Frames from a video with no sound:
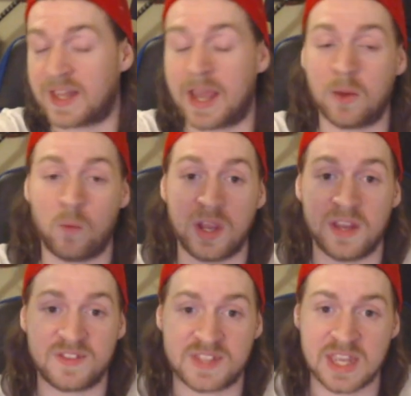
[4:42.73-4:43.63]
Like, we
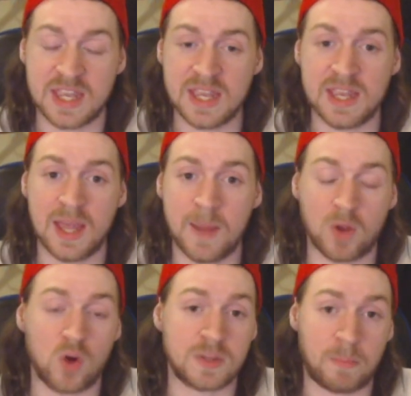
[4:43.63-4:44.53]
see him
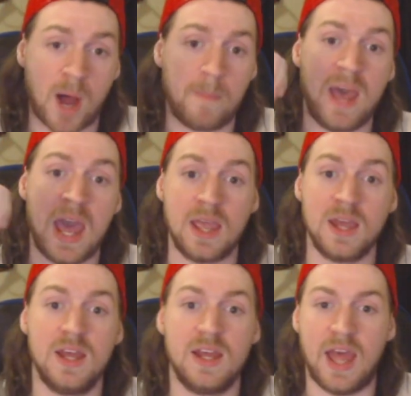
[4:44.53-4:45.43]
go to Pompeii.
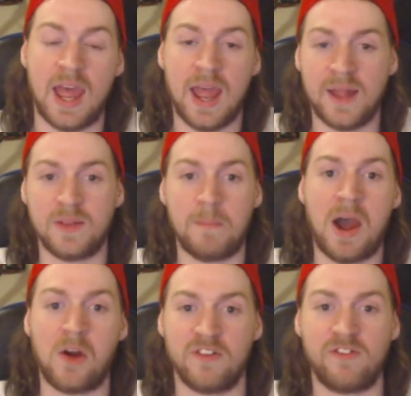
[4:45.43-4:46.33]
and the
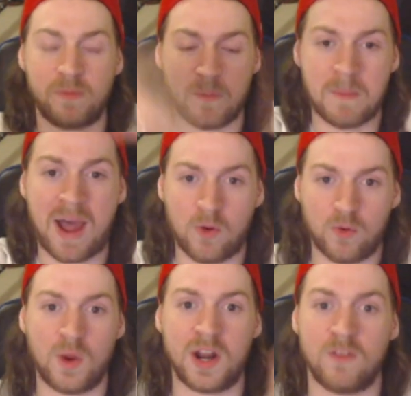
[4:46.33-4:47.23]
Mount
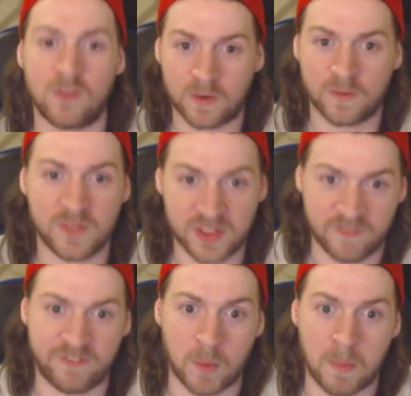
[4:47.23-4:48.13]
whatever,
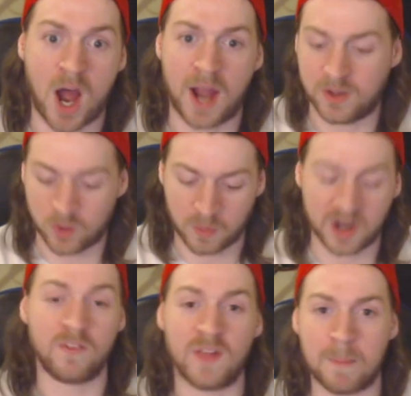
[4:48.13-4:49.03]
Vermont, or
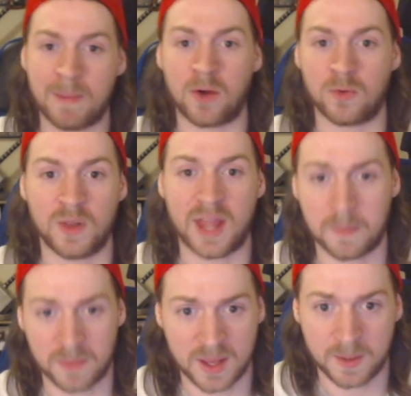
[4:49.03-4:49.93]
whatever that mountain, that
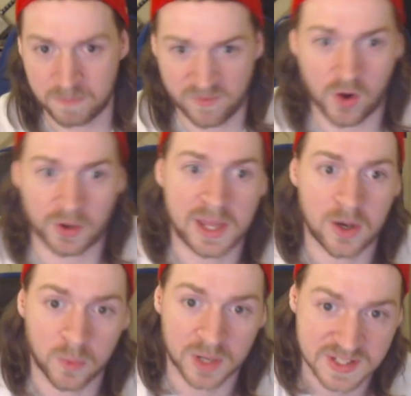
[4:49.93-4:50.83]

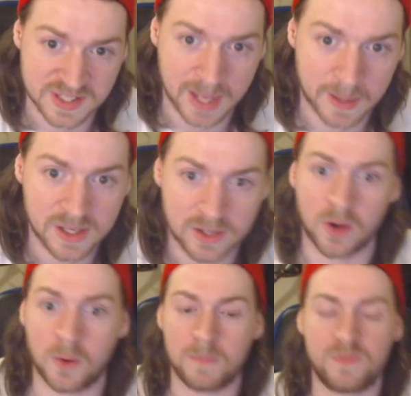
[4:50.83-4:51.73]
volcano was that,
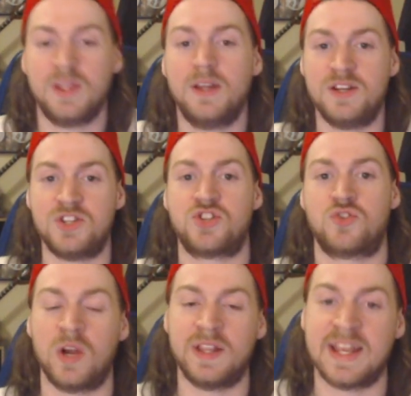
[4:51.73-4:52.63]

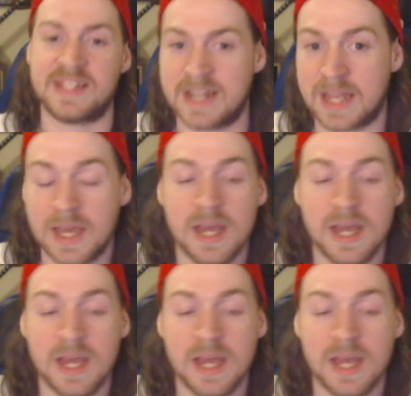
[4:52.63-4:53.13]
destroyed that city.